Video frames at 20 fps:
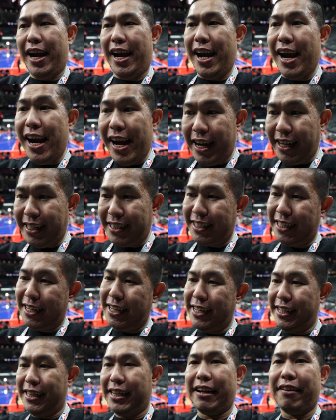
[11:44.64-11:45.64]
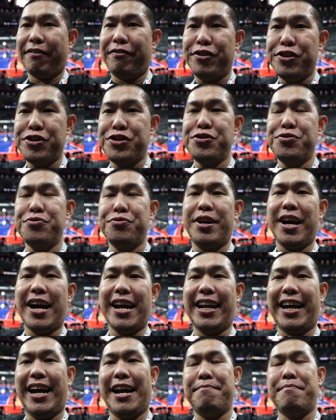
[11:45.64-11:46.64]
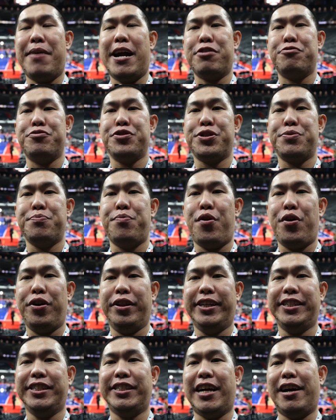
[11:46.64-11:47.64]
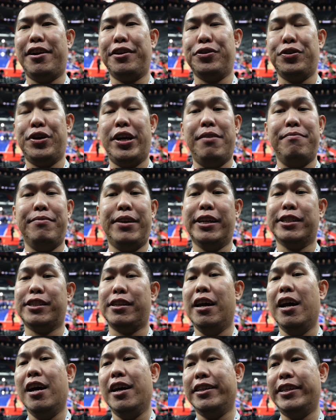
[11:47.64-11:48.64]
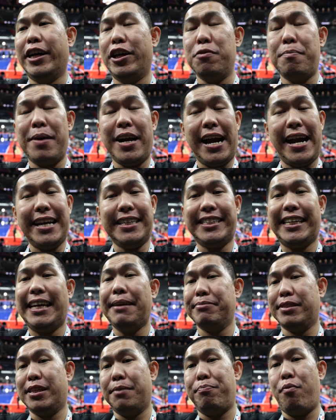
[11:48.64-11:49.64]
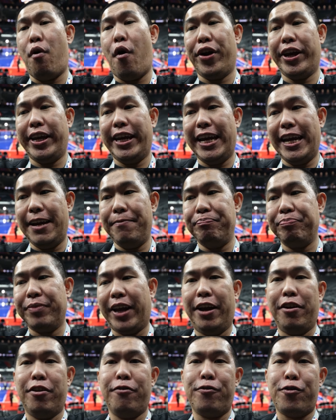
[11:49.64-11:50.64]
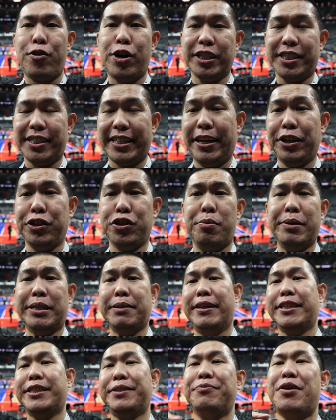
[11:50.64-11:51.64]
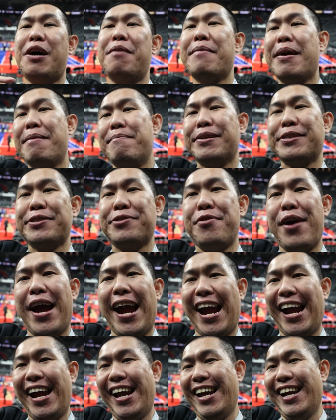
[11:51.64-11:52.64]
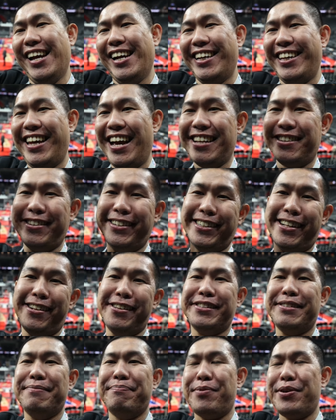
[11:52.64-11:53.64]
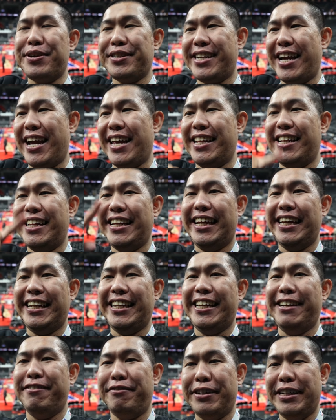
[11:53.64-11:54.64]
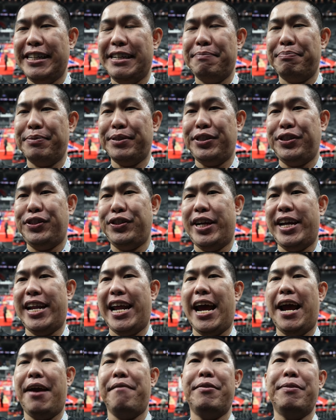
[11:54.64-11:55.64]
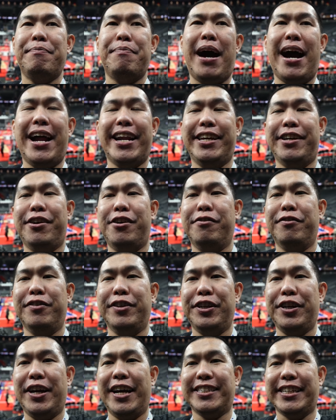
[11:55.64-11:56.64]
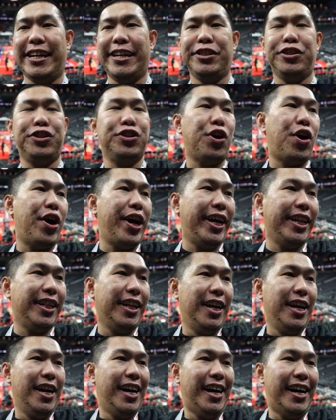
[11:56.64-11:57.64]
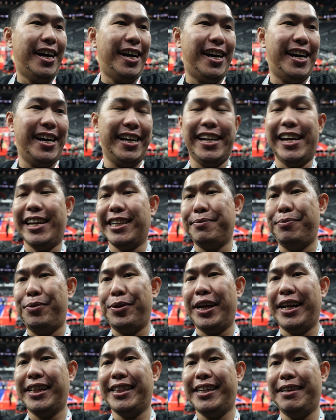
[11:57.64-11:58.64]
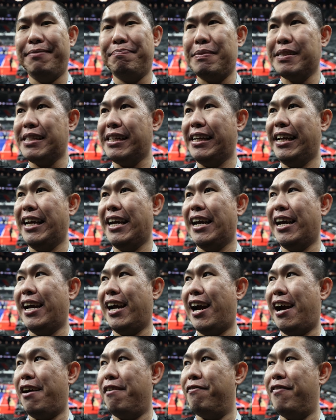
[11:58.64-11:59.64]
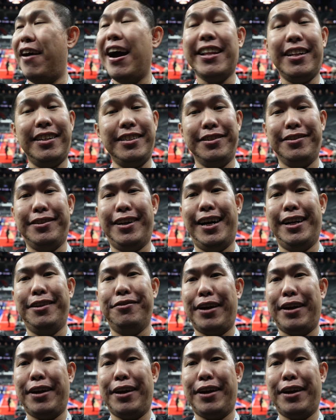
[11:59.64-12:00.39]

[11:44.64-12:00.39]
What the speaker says: And kita tadi interview juga dengan Marques Bolden, shout out to him. Just jangan lupa guys, keep supporting him. And of course, thank you so much kepada semua members gue ya, sudah selalu support channel ini. Really appreciate everybody, hopefully you guys enjoy it. Yeah, semoga nanti pas lagi final juga